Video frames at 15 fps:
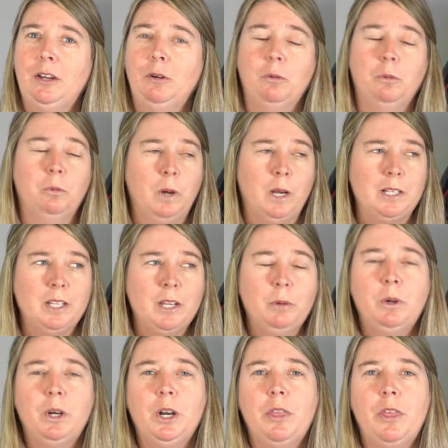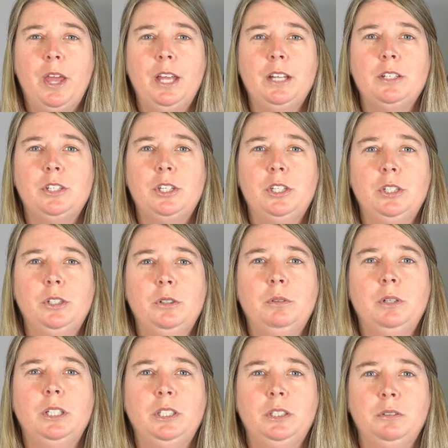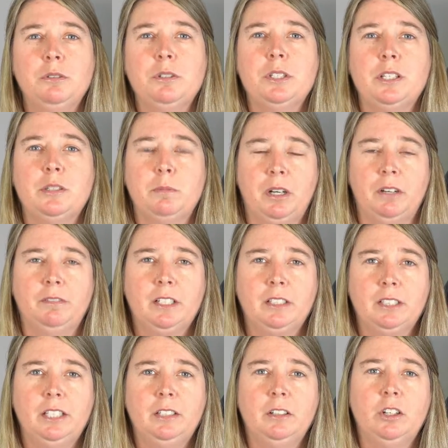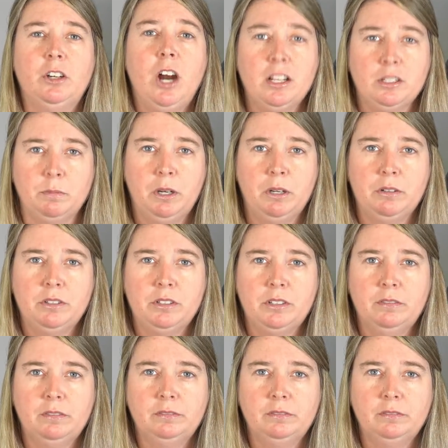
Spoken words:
was it worth it to use List Perfectly to cross-post?